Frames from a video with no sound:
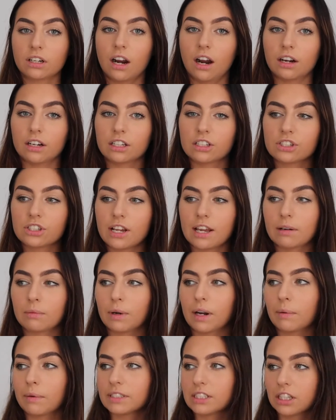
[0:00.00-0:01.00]
cottage, and
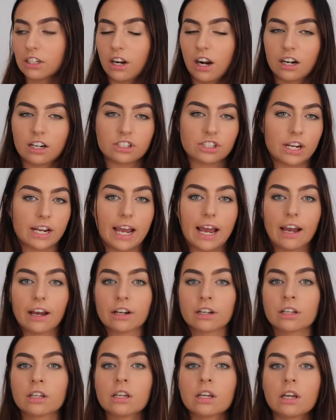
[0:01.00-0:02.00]
when I went to the cottage I
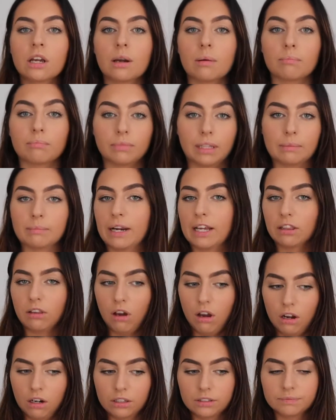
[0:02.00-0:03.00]
had like my
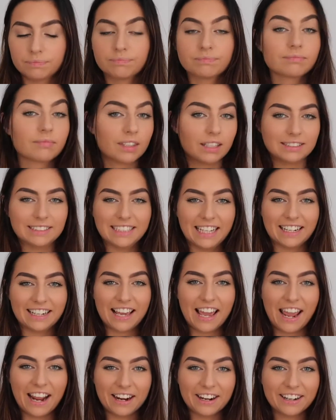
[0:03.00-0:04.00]
long dead
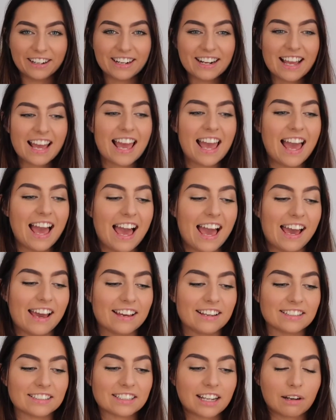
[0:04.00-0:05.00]
hair
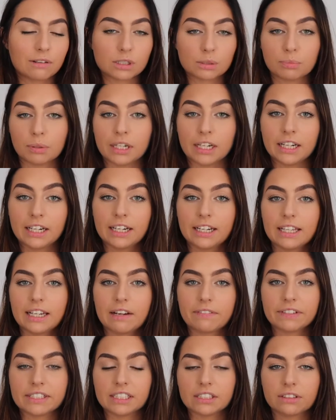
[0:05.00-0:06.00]
and I was putting it in
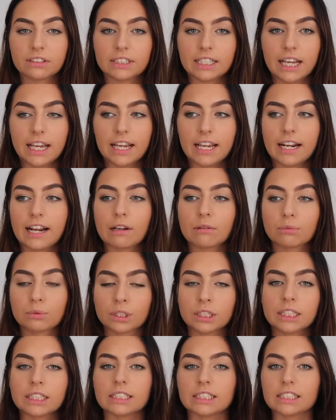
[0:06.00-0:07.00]
every single day, and I
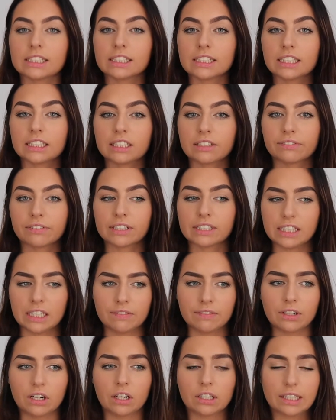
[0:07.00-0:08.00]
really did see a difference
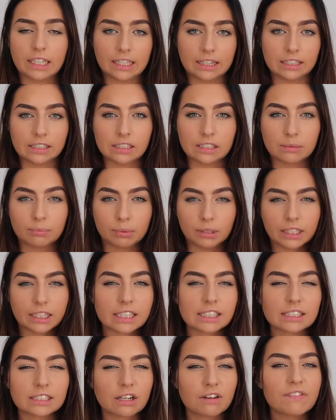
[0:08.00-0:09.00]
even on like the
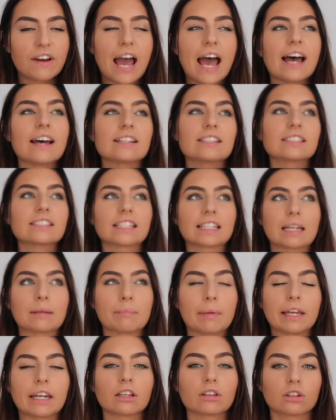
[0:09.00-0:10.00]
splittest of ends. Like it
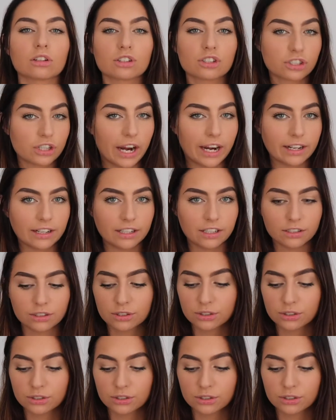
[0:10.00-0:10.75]
made it look shiny.